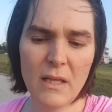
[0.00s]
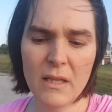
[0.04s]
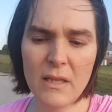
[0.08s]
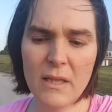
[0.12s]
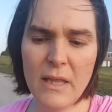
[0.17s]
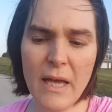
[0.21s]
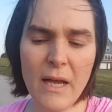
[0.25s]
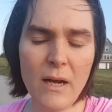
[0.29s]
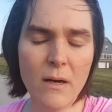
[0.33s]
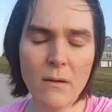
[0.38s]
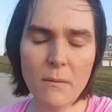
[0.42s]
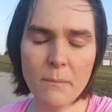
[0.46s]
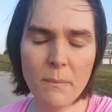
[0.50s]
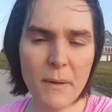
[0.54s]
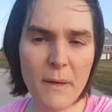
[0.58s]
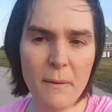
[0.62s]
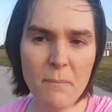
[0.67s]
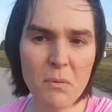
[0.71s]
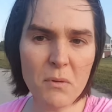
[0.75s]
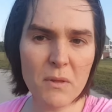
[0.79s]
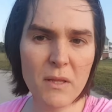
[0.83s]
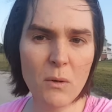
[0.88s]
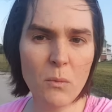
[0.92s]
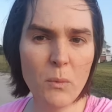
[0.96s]
they aren't
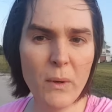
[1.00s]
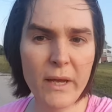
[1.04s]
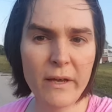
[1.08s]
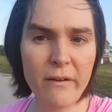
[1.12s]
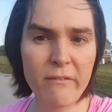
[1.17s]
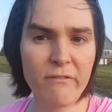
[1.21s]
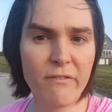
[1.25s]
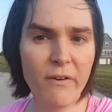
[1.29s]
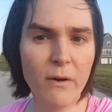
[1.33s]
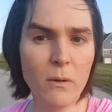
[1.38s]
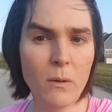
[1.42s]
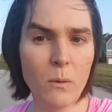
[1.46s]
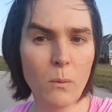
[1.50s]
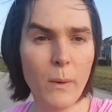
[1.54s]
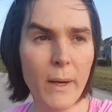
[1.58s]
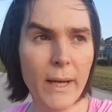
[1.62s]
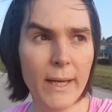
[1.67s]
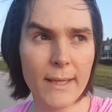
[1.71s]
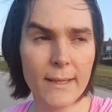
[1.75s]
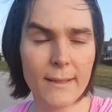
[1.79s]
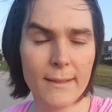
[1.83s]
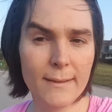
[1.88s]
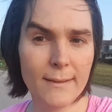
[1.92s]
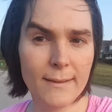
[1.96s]
people that we can vote
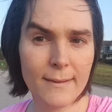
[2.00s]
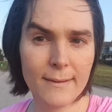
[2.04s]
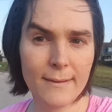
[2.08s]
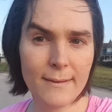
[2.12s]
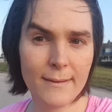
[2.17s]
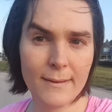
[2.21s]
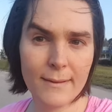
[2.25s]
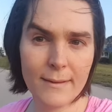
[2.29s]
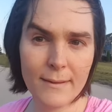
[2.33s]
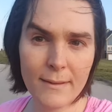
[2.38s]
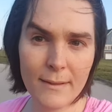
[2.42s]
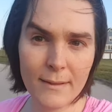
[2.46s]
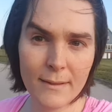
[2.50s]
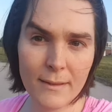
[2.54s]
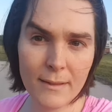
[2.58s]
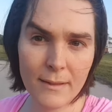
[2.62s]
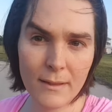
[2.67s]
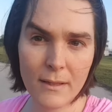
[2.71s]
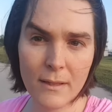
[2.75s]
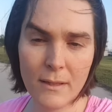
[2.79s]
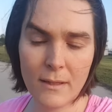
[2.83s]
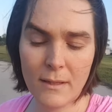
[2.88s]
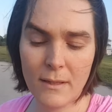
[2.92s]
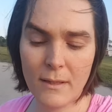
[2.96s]
away.
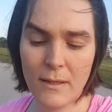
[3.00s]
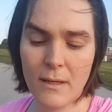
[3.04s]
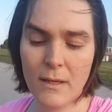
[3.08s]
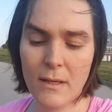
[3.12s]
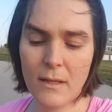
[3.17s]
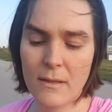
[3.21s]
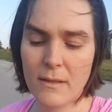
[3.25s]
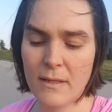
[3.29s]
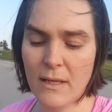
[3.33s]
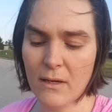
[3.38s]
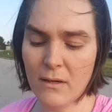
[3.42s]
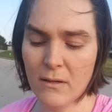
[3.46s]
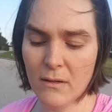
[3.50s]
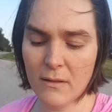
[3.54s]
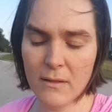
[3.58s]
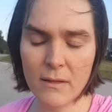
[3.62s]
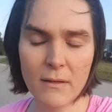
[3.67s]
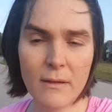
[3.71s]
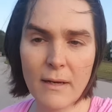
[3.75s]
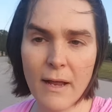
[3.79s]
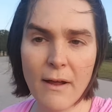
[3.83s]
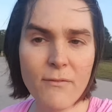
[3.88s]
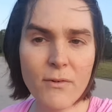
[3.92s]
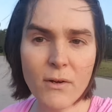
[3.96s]

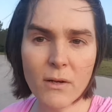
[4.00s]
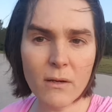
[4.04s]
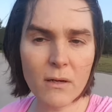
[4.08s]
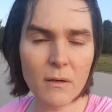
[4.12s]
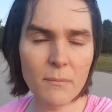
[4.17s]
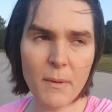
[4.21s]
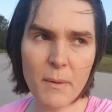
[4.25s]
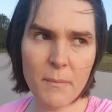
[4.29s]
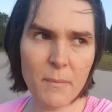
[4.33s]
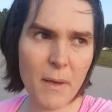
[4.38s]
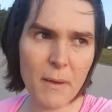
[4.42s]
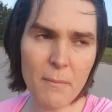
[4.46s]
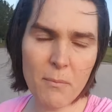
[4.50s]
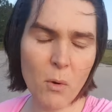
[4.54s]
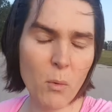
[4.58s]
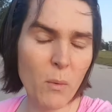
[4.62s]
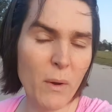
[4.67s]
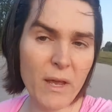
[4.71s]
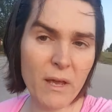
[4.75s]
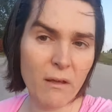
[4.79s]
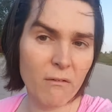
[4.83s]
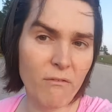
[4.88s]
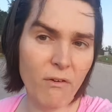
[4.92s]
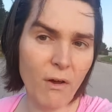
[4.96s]
They're never going to be people
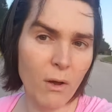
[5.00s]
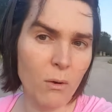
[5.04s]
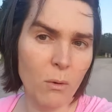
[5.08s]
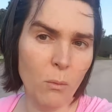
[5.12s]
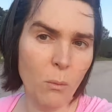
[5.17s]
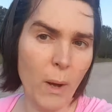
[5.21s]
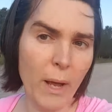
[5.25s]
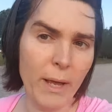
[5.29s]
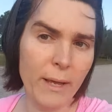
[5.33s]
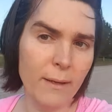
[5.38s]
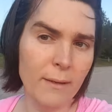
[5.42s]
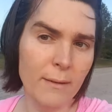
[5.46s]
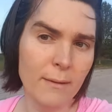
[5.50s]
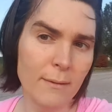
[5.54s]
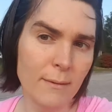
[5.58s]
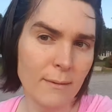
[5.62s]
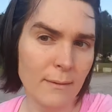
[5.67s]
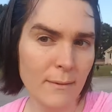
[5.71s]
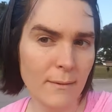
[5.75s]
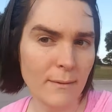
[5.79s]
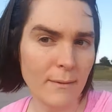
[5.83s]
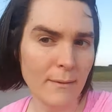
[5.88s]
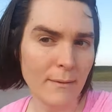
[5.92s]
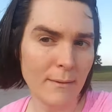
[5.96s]
we can vote away.
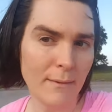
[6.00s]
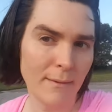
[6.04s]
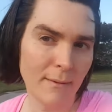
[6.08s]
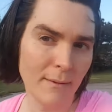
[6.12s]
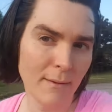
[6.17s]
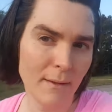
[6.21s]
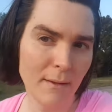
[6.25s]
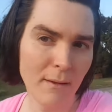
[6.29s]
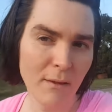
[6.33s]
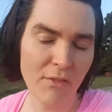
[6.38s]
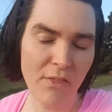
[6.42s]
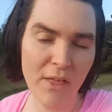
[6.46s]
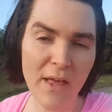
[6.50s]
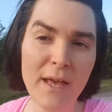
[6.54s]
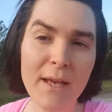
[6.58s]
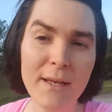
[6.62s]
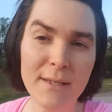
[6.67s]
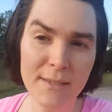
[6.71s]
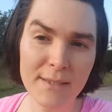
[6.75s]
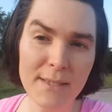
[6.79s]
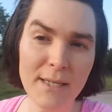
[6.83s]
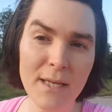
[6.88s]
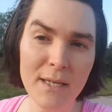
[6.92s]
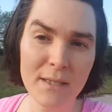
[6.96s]
They
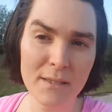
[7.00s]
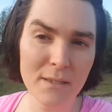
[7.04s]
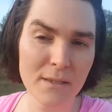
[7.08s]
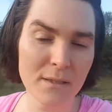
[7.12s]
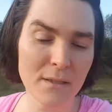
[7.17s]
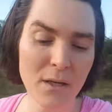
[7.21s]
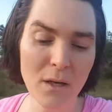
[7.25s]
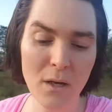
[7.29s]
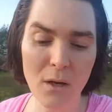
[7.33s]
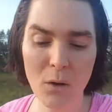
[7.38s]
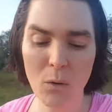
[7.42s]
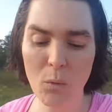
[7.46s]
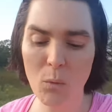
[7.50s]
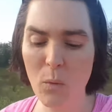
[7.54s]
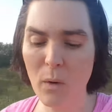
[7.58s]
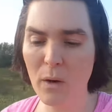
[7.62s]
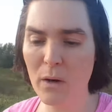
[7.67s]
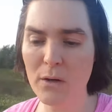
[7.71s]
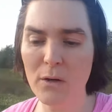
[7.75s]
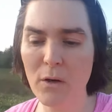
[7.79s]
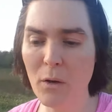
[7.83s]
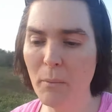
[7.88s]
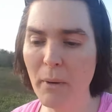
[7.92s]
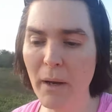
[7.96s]
exist
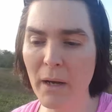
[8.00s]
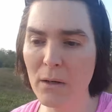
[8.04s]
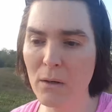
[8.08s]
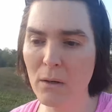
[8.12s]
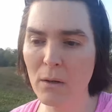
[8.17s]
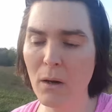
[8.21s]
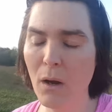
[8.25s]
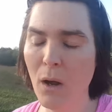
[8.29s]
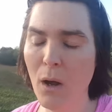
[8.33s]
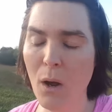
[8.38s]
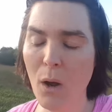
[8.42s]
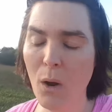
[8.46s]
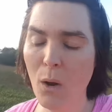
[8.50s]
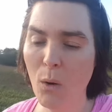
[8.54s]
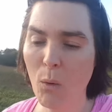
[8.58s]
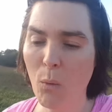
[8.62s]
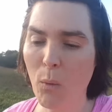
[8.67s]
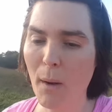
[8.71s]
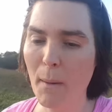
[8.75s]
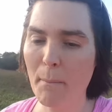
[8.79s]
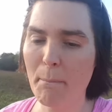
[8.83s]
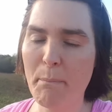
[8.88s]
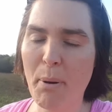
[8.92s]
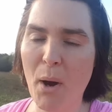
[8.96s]
no matter
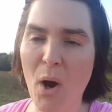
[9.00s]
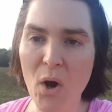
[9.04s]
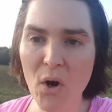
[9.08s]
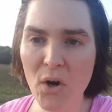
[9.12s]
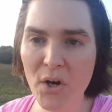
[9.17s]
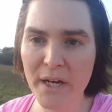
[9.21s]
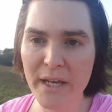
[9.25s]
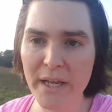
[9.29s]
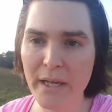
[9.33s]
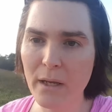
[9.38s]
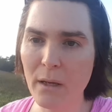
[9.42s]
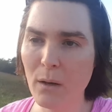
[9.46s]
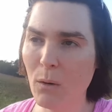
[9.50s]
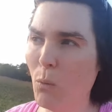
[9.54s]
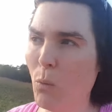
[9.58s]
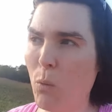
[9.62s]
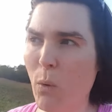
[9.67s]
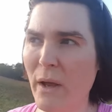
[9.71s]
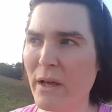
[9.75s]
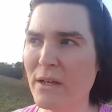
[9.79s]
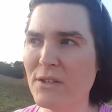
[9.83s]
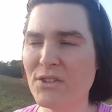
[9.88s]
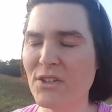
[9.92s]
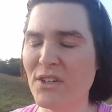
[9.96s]
what party
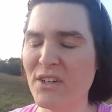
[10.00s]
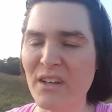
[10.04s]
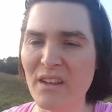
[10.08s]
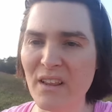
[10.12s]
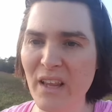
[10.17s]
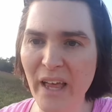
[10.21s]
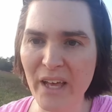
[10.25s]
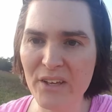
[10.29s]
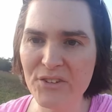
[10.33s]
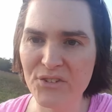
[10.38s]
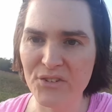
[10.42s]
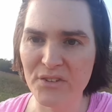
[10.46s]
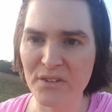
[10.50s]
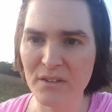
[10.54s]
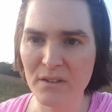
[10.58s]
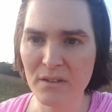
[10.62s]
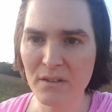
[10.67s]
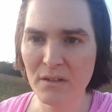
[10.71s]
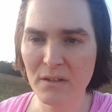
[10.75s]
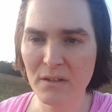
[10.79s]
wins an election.